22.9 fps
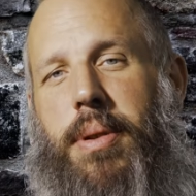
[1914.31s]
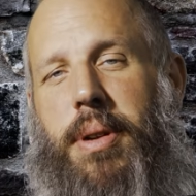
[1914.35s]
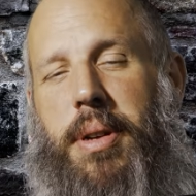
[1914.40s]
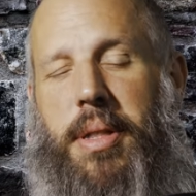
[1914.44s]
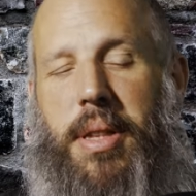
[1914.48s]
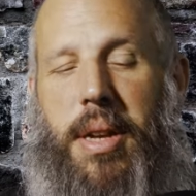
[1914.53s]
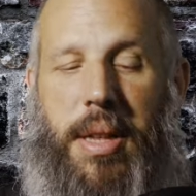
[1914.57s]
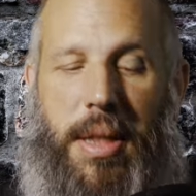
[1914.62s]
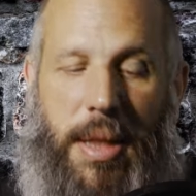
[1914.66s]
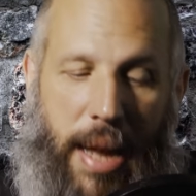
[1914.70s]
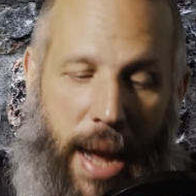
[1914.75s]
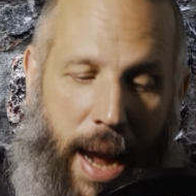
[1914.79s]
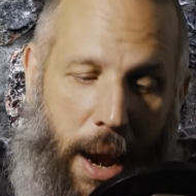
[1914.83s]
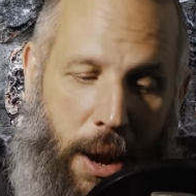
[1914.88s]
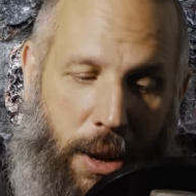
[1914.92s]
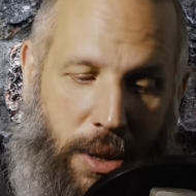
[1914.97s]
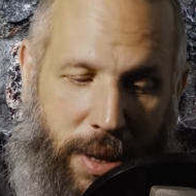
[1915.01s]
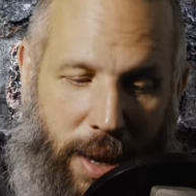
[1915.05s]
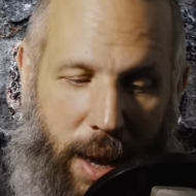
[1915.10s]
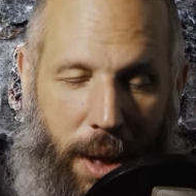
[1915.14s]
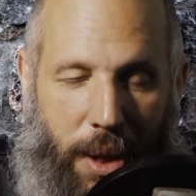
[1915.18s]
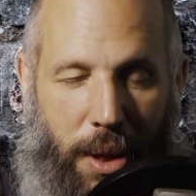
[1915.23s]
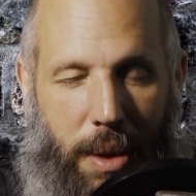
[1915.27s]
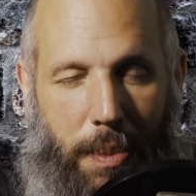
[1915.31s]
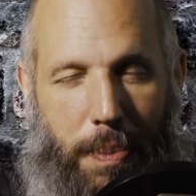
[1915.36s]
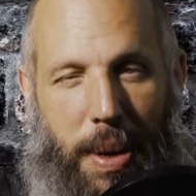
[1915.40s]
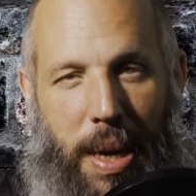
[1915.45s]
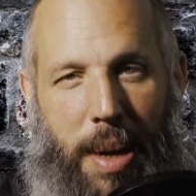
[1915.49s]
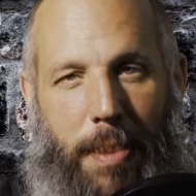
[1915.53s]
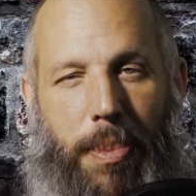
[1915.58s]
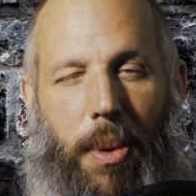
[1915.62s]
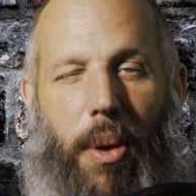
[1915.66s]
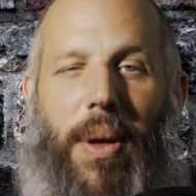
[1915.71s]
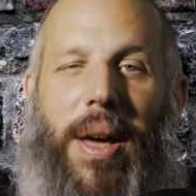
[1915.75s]
And then they're telling
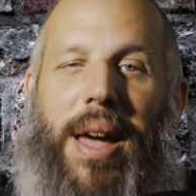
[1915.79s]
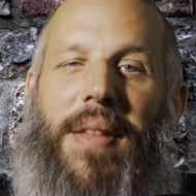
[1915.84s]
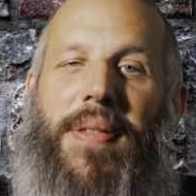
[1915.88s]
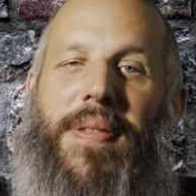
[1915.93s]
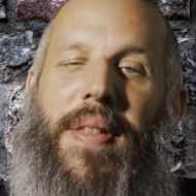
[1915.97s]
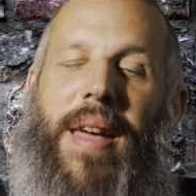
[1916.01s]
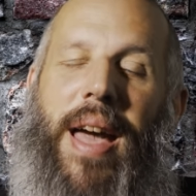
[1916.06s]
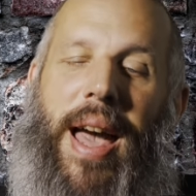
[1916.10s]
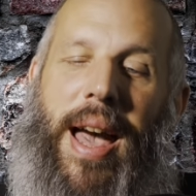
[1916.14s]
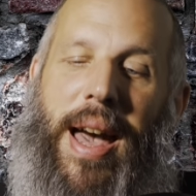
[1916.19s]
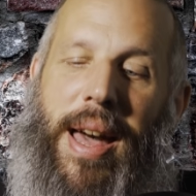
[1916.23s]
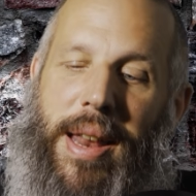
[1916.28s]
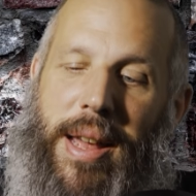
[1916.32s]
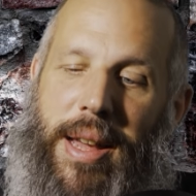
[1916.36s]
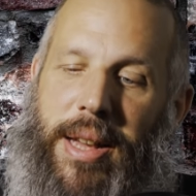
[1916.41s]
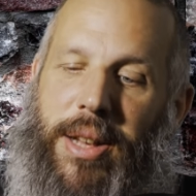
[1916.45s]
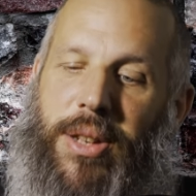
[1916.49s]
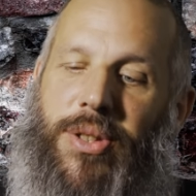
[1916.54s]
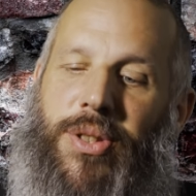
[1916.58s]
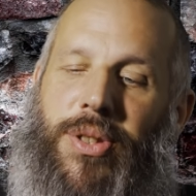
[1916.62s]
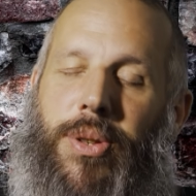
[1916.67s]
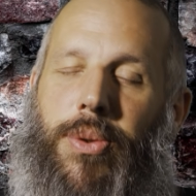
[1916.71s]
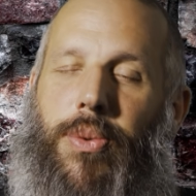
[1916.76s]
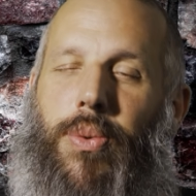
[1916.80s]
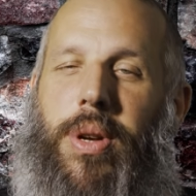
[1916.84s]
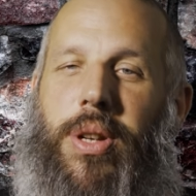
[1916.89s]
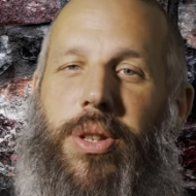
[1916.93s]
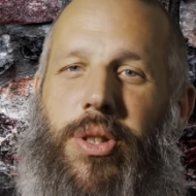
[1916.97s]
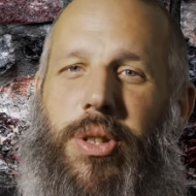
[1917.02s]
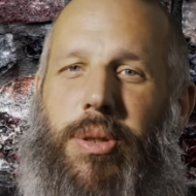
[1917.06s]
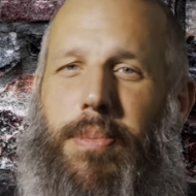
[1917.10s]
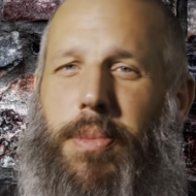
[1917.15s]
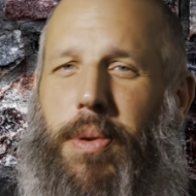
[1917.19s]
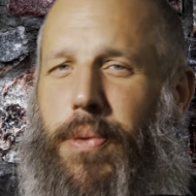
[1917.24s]
people. And that is the
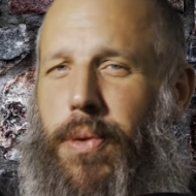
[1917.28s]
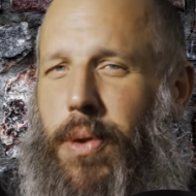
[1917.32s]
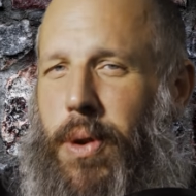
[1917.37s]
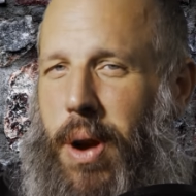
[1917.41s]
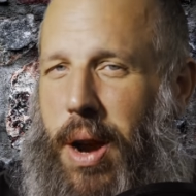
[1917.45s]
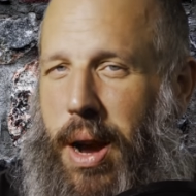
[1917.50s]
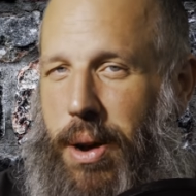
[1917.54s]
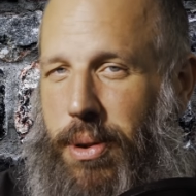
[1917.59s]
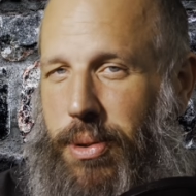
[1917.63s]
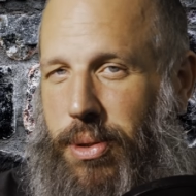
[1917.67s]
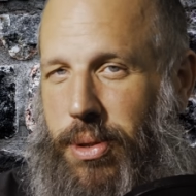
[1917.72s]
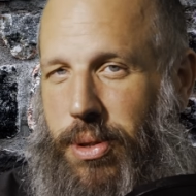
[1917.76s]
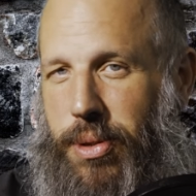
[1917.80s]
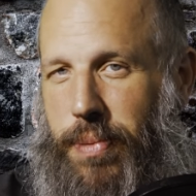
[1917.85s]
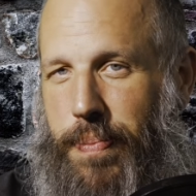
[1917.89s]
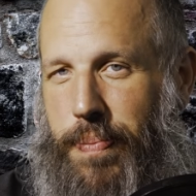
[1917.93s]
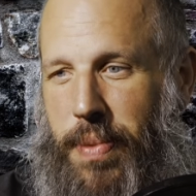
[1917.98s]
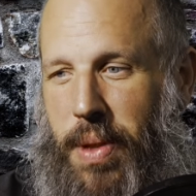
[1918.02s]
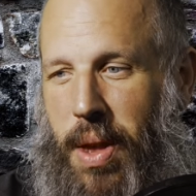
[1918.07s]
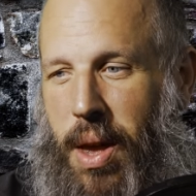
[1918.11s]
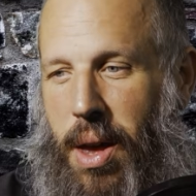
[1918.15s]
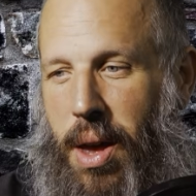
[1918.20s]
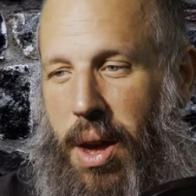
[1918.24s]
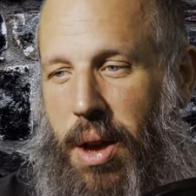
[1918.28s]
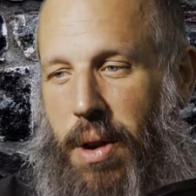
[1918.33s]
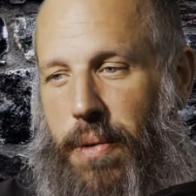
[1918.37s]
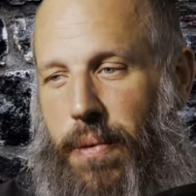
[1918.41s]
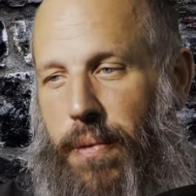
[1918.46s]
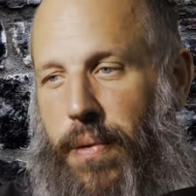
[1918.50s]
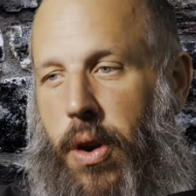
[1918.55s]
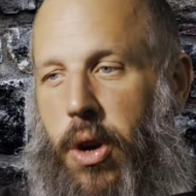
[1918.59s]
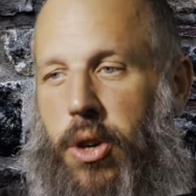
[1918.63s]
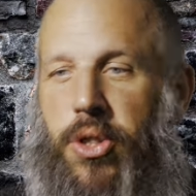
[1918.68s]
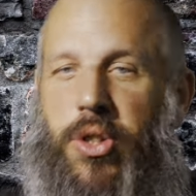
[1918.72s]
wisdom of crowds.
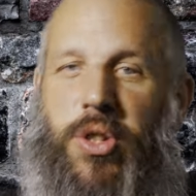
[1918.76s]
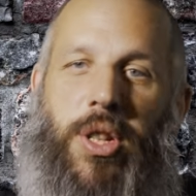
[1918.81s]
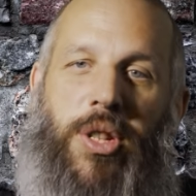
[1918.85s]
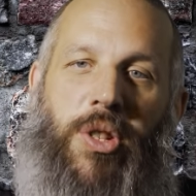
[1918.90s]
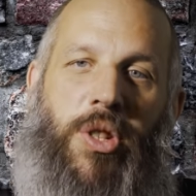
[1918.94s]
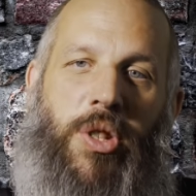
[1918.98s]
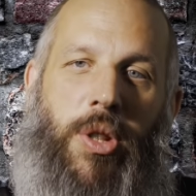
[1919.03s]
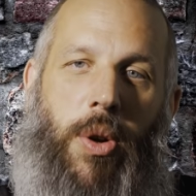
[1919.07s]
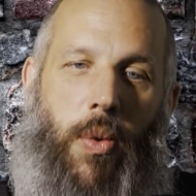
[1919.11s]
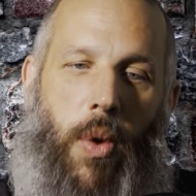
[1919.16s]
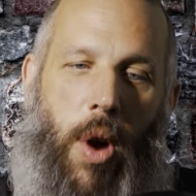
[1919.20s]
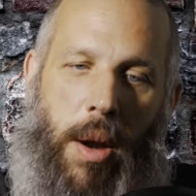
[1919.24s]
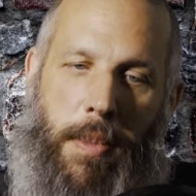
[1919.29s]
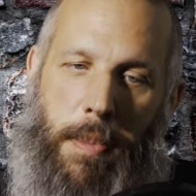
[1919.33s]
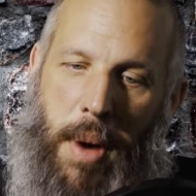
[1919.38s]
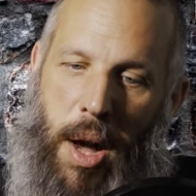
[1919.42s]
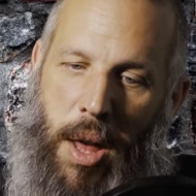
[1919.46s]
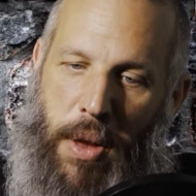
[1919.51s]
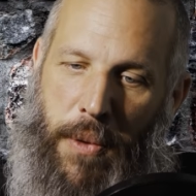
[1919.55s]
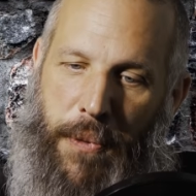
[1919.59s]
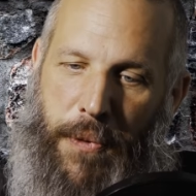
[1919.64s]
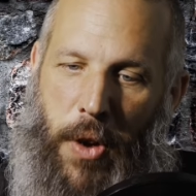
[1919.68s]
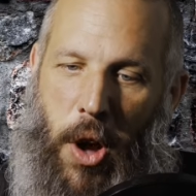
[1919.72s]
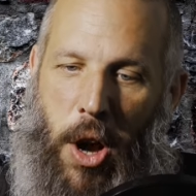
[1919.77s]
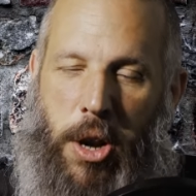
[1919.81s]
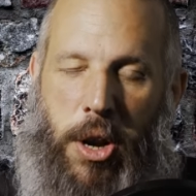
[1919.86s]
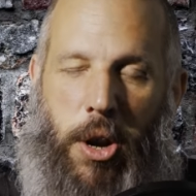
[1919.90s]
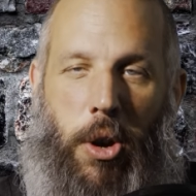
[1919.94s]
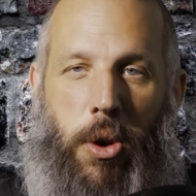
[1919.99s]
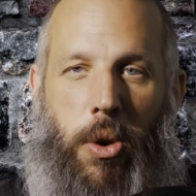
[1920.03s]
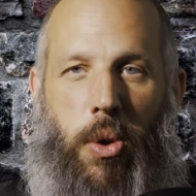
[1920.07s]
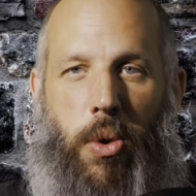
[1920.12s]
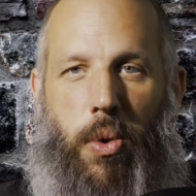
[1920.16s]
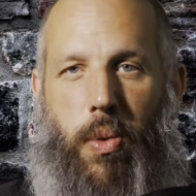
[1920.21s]
Versus the one
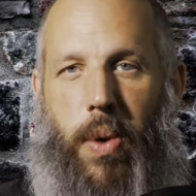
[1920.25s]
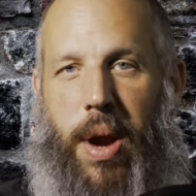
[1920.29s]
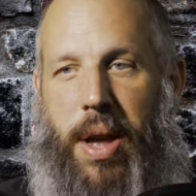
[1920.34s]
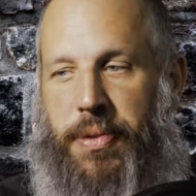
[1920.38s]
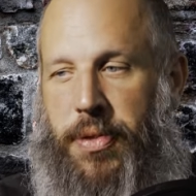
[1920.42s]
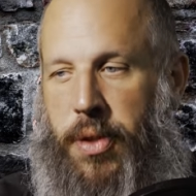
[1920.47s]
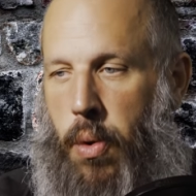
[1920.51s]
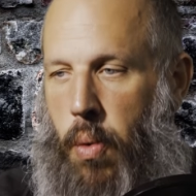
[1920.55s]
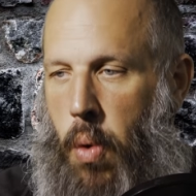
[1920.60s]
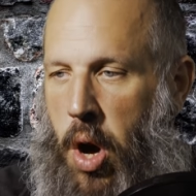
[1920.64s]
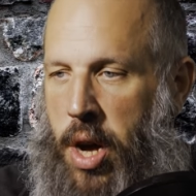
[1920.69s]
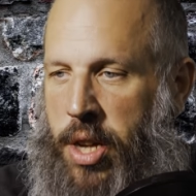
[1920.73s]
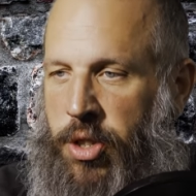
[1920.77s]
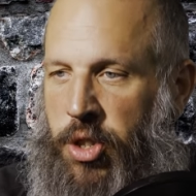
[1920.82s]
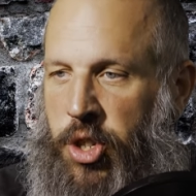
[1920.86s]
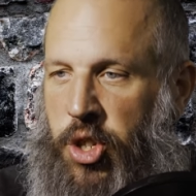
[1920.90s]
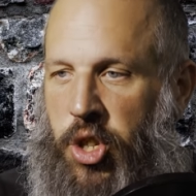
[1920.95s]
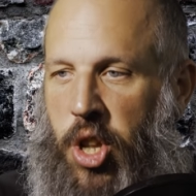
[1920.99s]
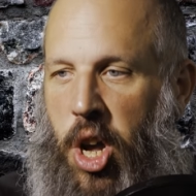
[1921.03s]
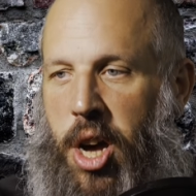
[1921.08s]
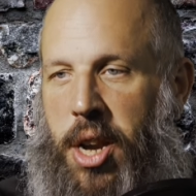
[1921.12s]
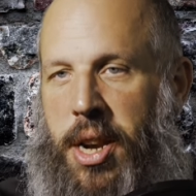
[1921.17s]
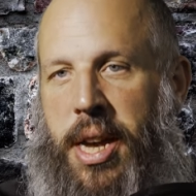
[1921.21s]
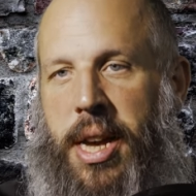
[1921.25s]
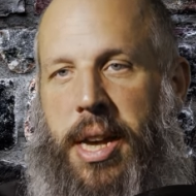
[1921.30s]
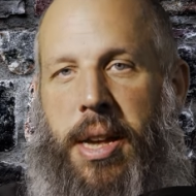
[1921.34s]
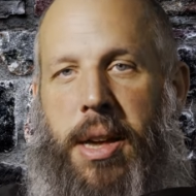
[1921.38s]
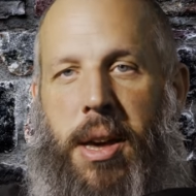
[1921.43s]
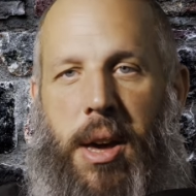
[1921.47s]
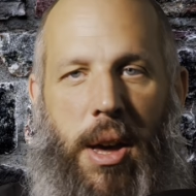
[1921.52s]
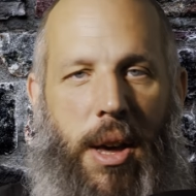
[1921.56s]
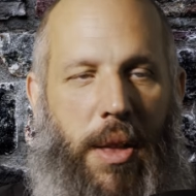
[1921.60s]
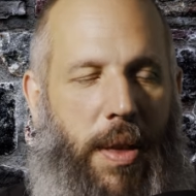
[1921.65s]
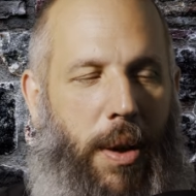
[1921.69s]
motherfucker who read the one
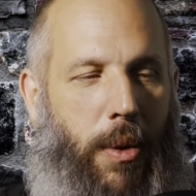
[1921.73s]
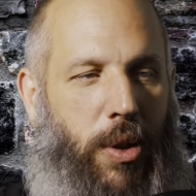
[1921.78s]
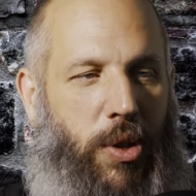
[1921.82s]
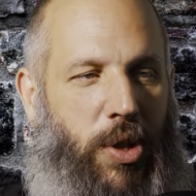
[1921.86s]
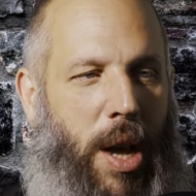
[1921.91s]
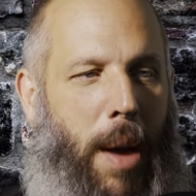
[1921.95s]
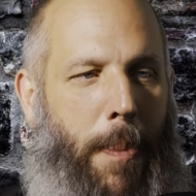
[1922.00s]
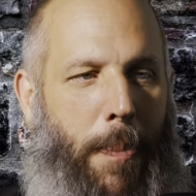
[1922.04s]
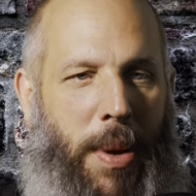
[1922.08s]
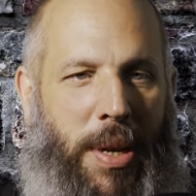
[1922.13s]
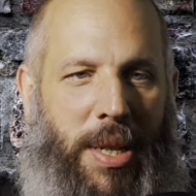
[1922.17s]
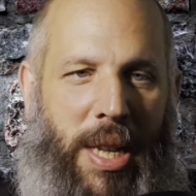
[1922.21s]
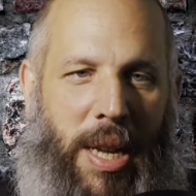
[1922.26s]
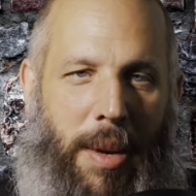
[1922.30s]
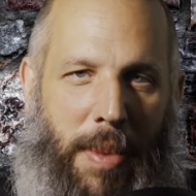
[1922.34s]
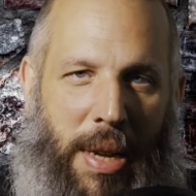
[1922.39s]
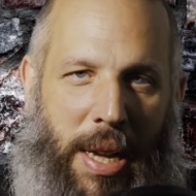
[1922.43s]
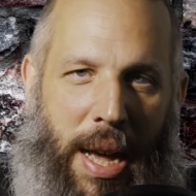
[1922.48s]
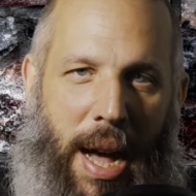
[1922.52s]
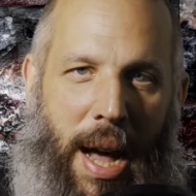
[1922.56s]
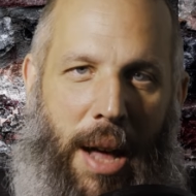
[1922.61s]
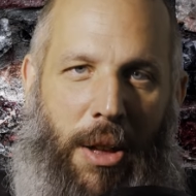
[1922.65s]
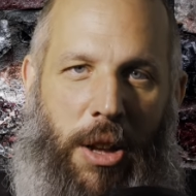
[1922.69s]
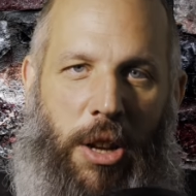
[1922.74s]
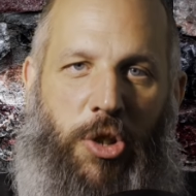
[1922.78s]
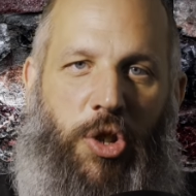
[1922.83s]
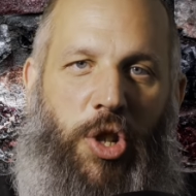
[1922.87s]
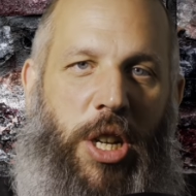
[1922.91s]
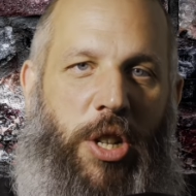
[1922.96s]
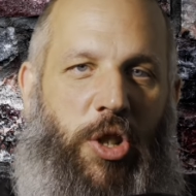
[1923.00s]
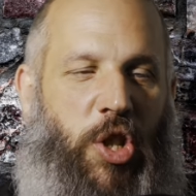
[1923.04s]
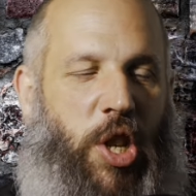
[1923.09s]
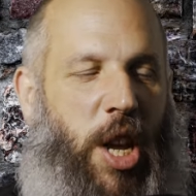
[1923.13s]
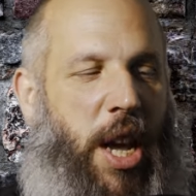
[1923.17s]
study that was epidemiology